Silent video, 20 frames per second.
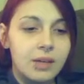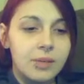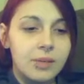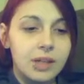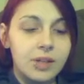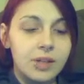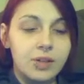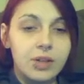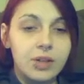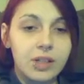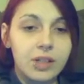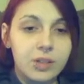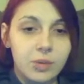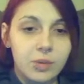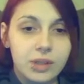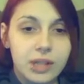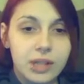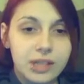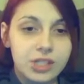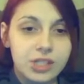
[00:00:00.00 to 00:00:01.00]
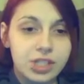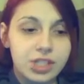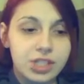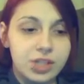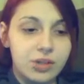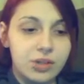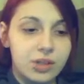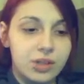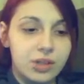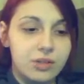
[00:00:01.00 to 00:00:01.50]
including the one that I just
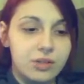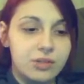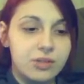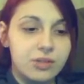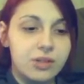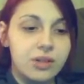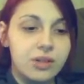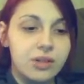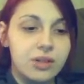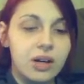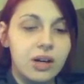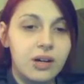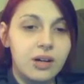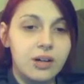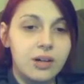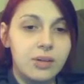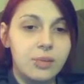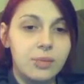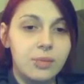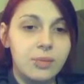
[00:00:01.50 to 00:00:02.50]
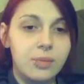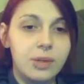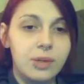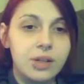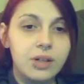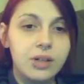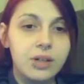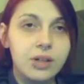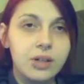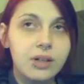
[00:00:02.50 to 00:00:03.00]
showed you. We
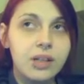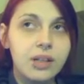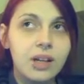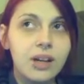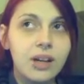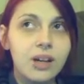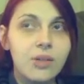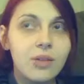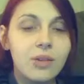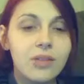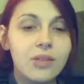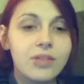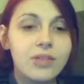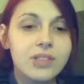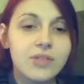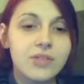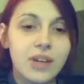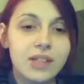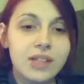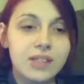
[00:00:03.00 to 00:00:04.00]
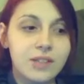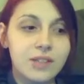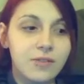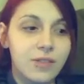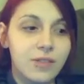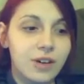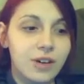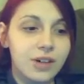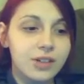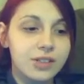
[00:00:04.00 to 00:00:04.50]
couldn't get a good one of his face at
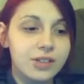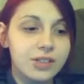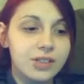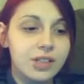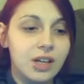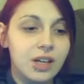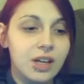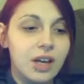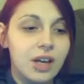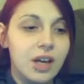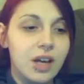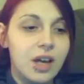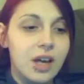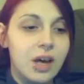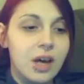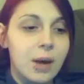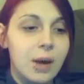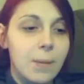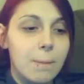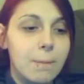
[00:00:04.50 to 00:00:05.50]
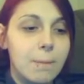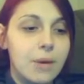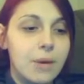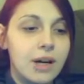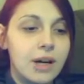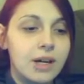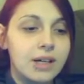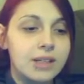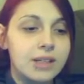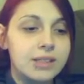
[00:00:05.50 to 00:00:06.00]
first,
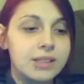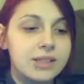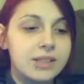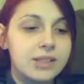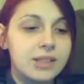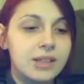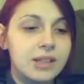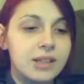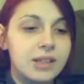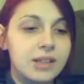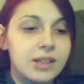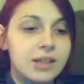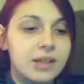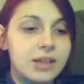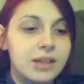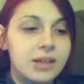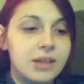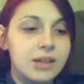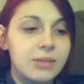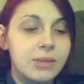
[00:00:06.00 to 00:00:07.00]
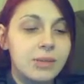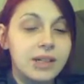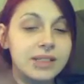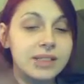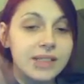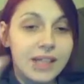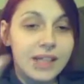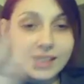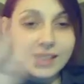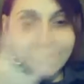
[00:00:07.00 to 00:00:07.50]
but
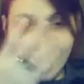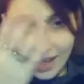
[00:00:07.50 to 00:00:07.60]
because he had his